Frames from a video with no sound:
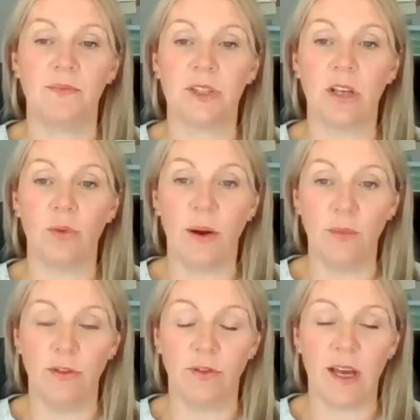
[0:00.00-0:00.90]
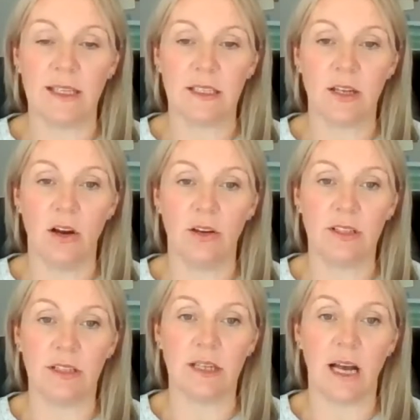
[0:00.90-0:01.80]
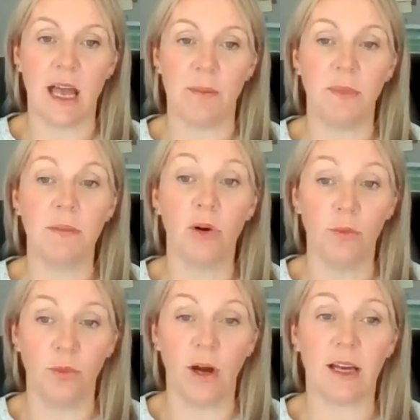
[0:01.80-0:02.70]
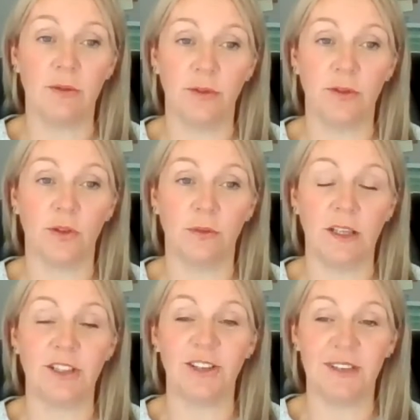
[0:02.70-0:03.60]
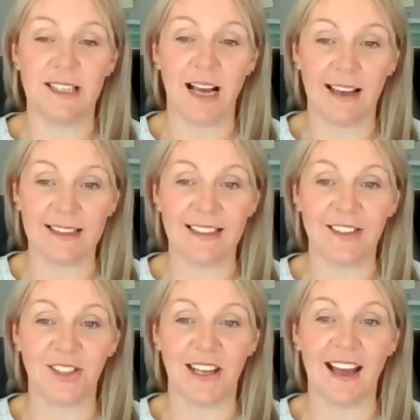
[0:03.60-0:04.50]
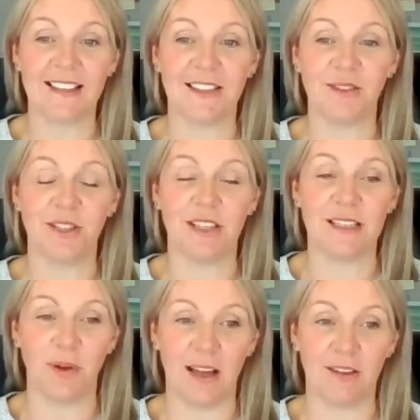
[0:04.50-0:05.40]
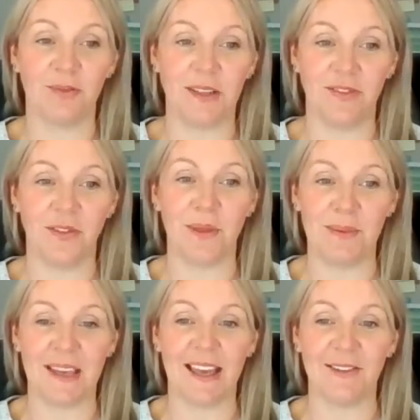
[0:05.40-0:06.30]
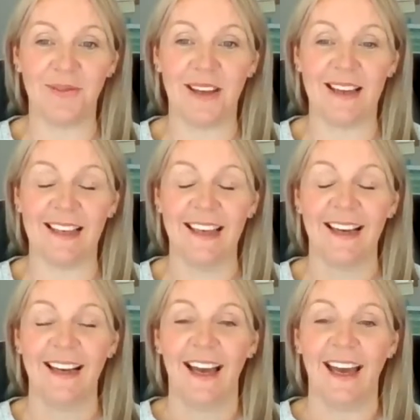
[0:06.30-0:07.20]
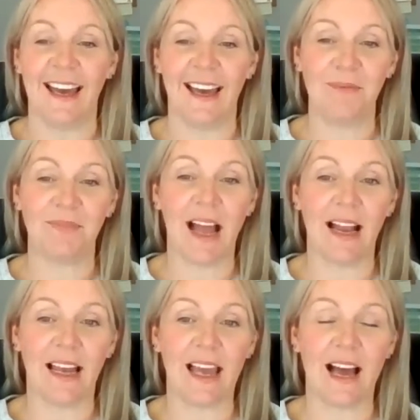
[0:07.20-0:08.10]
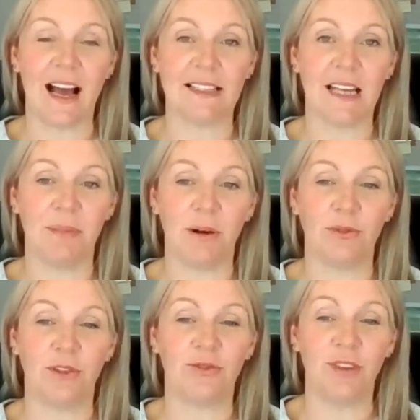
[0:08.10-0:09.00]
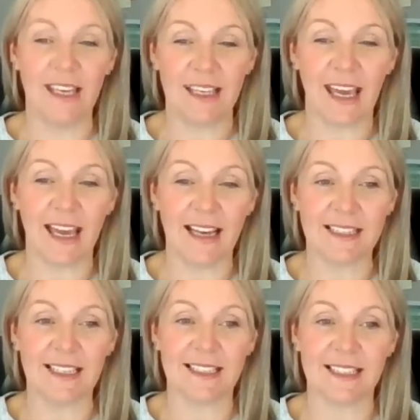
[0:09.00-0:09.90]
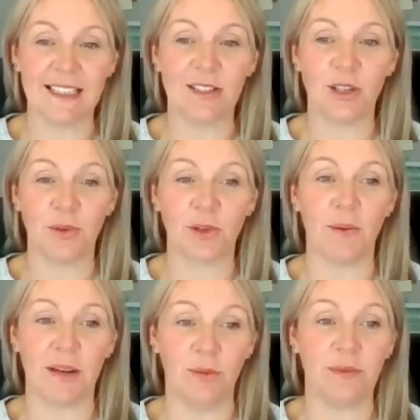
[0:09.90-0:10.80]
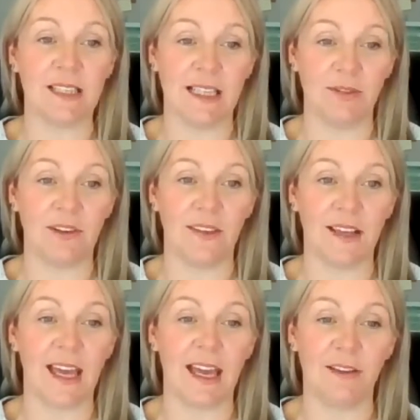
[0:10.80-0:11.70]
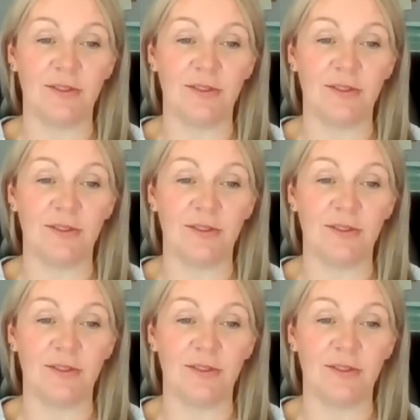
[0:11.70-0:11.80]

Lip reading: So when we first started, I had my mum working for me. She retires this year, so she's working from the beginning, really. And I had about 3 care assistants who were going out and delivering the care